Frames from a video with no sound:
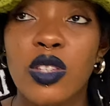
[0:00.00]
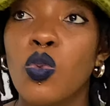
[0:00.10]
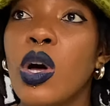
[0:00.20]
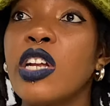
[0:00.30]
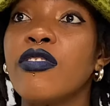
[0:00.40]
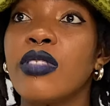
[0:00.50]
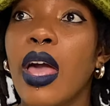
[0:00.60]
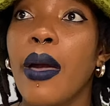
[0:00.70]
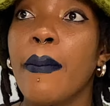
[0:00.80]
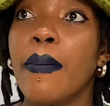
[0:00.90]
is one of
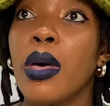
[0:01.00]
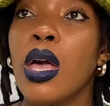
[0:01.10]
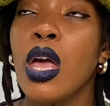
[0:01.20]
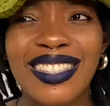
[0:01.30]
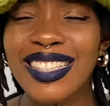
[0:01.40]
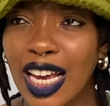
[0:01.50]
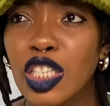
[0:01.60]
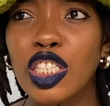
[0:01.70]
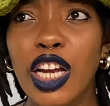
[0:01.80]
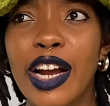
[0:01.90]
them.
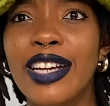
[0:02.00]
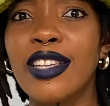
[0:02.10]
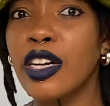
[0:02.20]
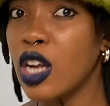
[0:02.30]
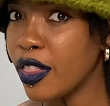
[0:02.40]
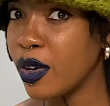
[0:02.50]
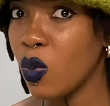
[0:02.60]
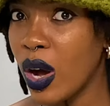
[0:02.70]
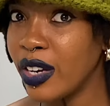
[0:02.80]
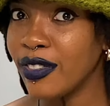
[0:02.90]
Skillshare is another
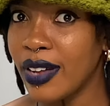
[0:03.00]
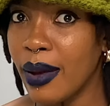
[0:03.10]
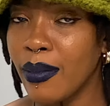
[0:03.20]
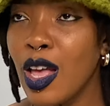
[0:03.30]
one of them.